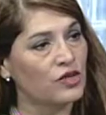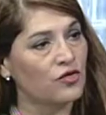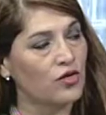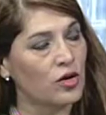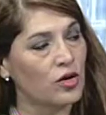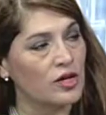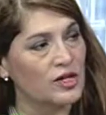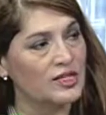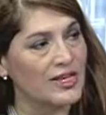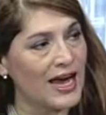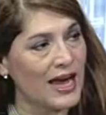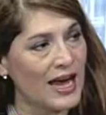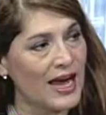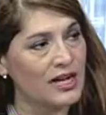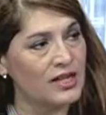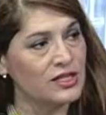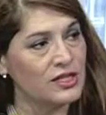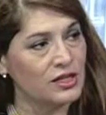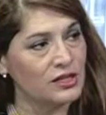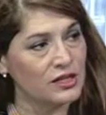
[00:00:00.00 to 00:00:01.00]
far as
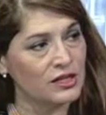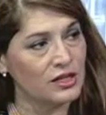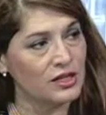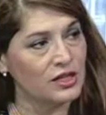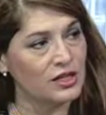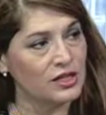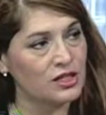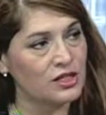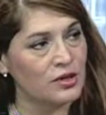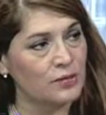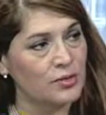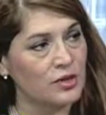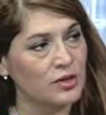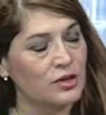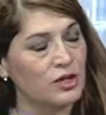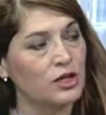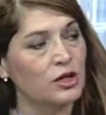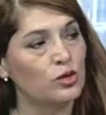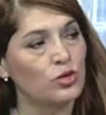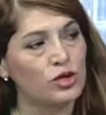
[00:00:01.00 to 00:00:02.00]
accessing
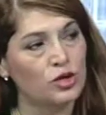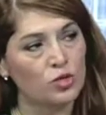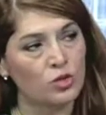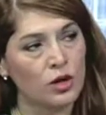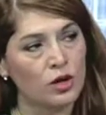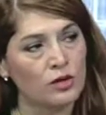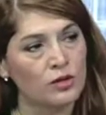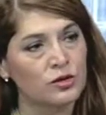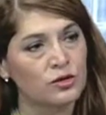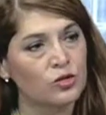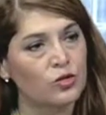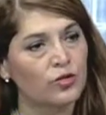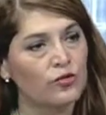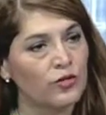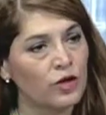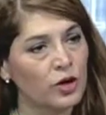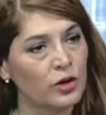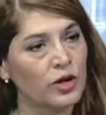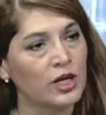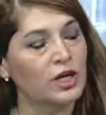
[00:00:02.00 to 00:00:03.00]
disability, was
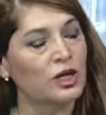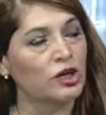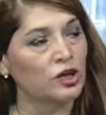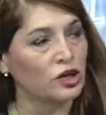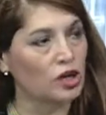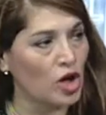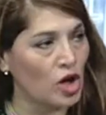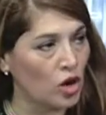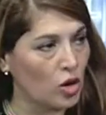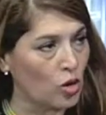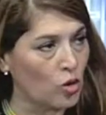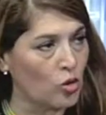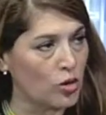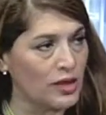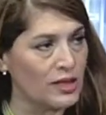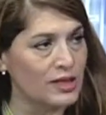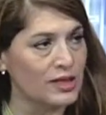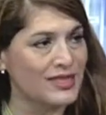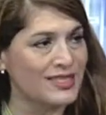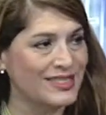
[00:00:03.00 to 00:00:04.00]
very low
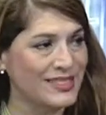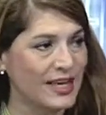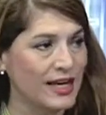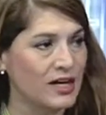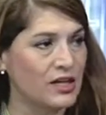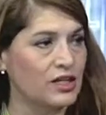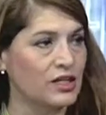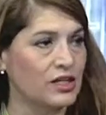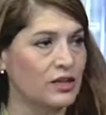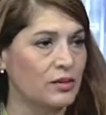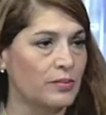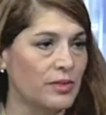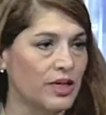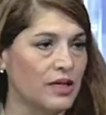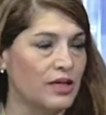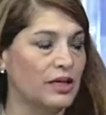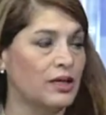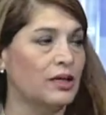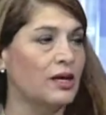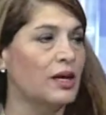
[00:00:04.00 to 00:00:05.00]
in standing,
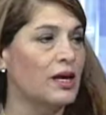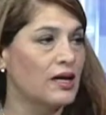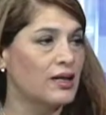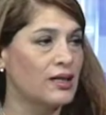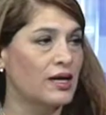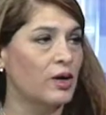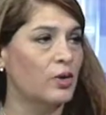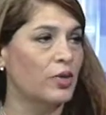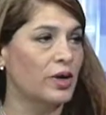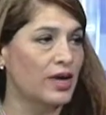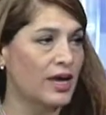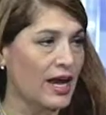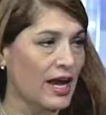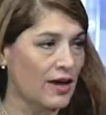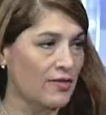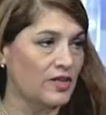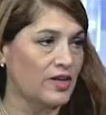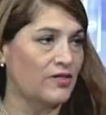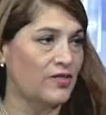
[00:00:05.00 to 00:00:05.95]
meaning that we have the